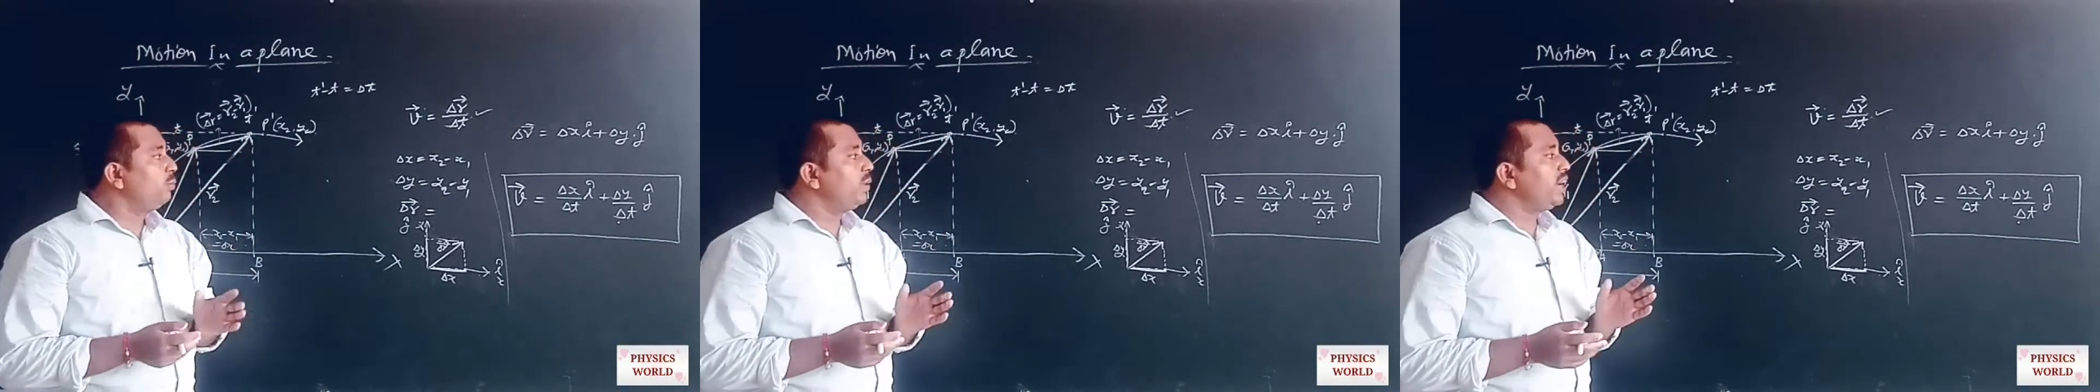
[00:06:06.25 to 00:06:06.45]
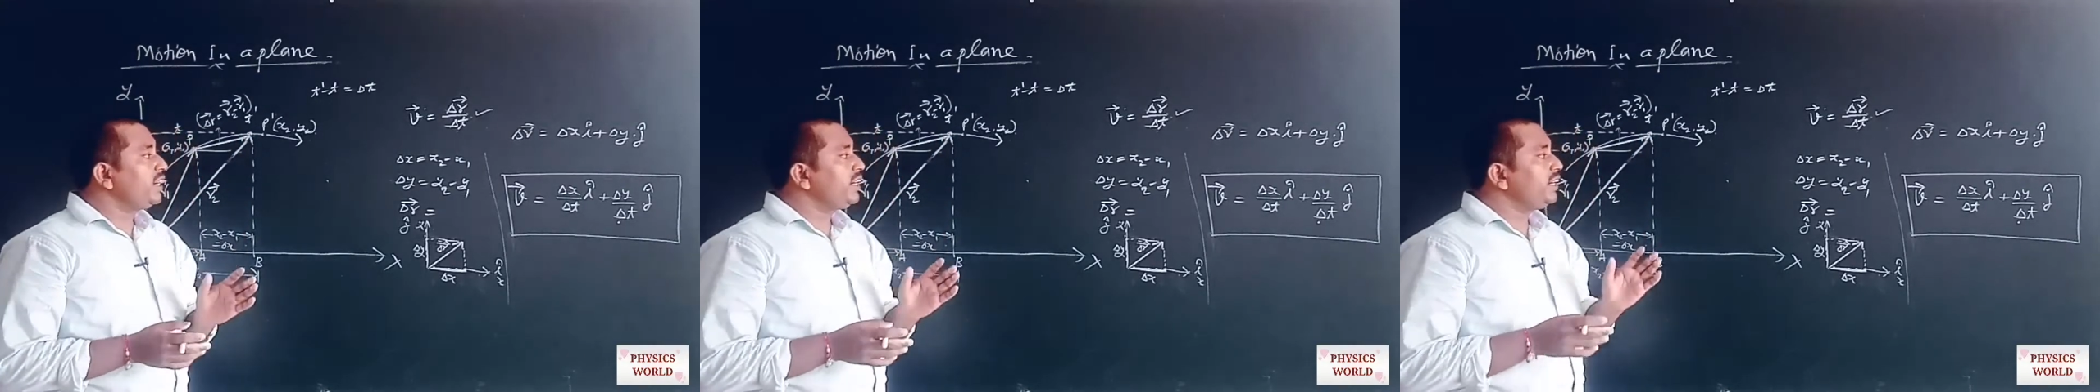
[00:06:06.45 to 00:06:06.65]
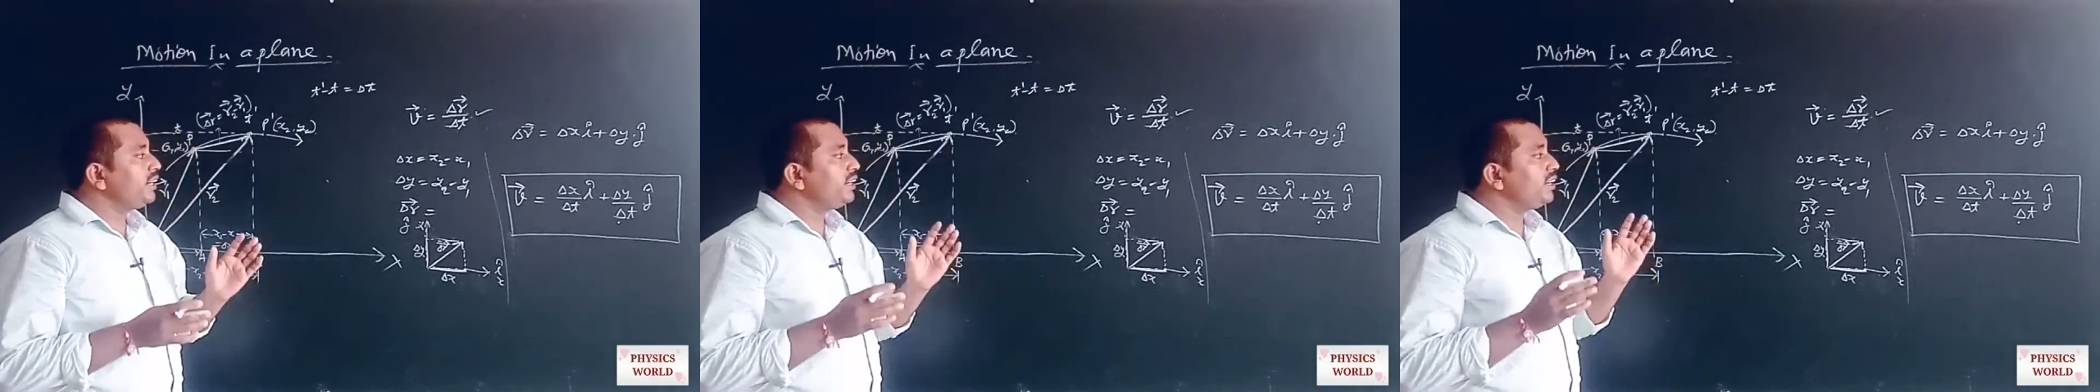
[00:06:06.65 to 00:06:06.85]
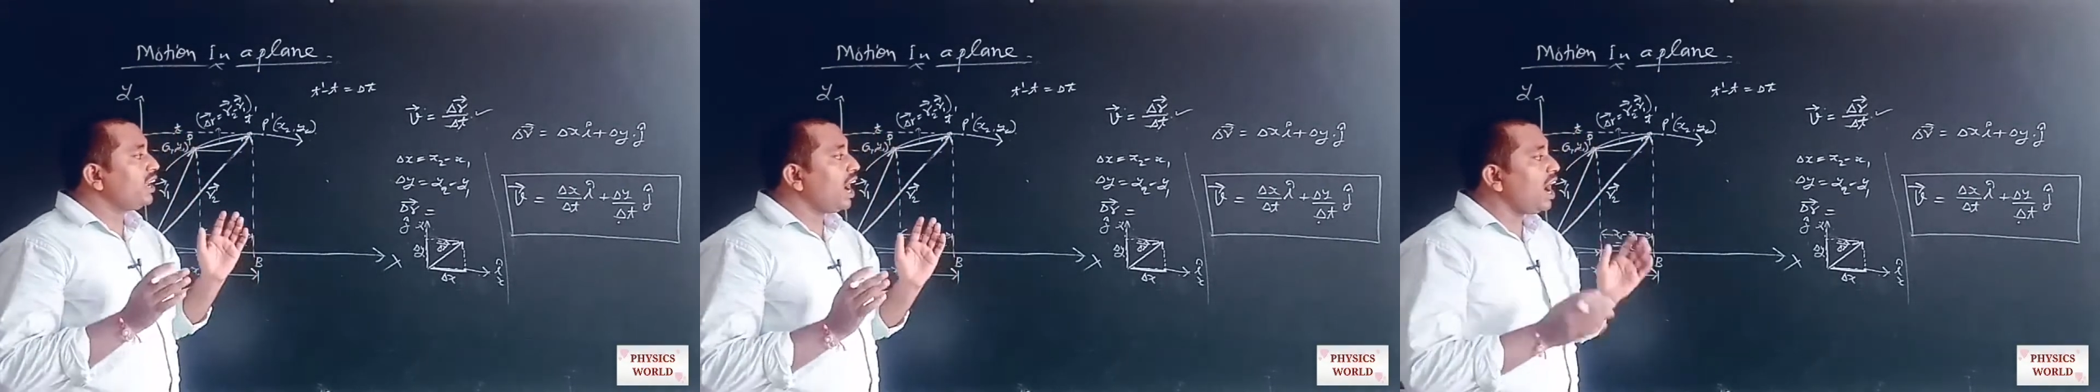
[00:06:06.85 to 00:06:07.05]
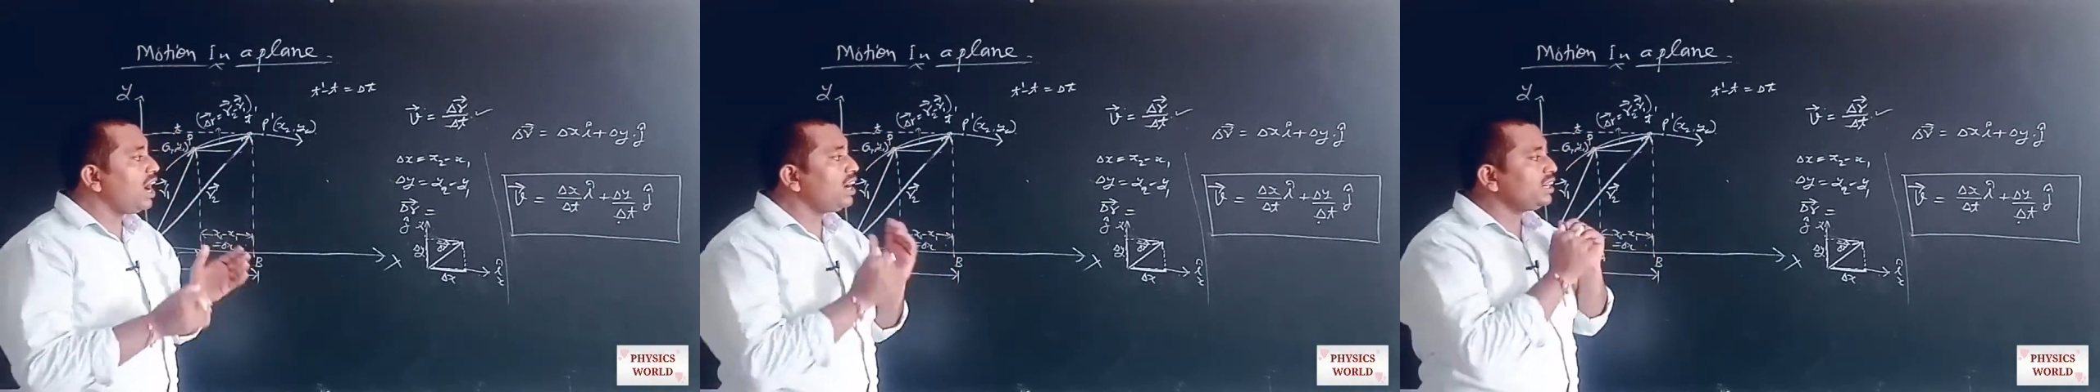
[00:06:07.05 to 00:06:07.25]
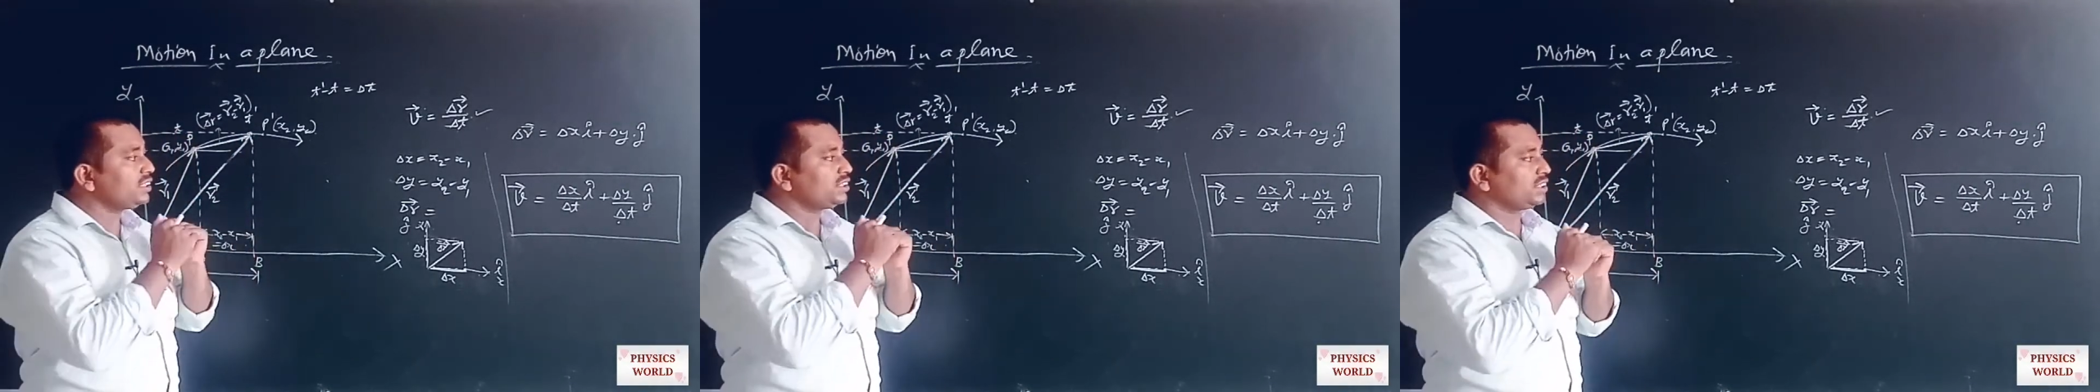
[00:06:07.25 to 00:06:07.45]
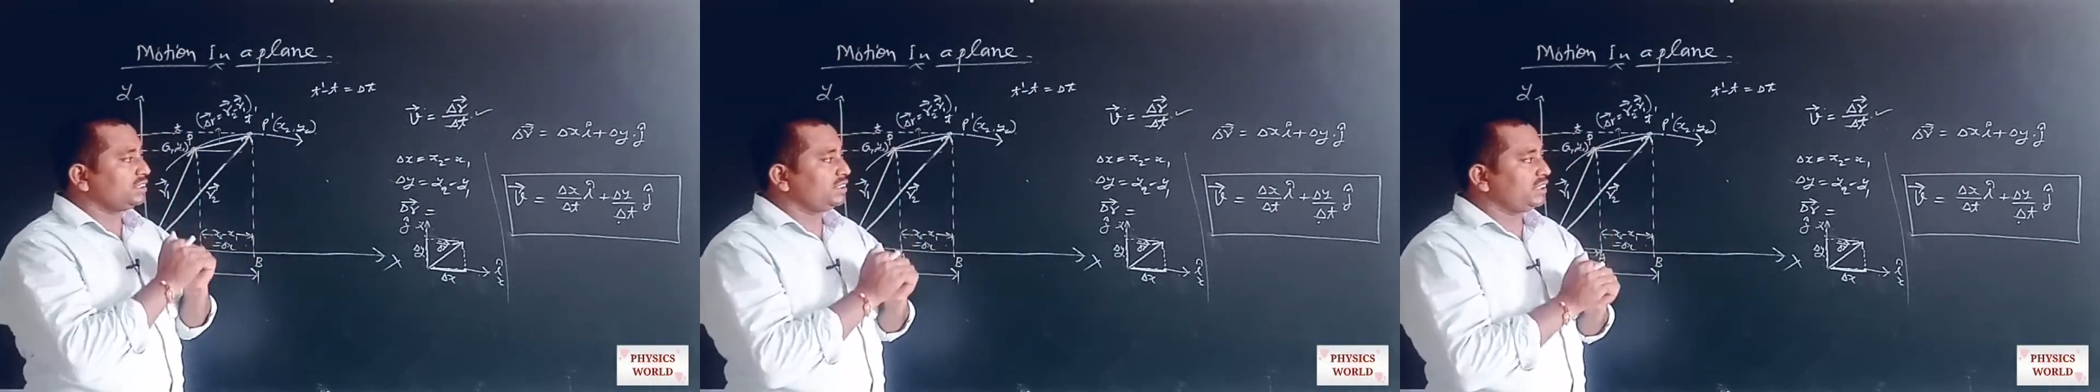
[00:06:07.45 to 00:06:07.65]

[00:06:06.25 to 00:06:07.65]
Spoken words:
very large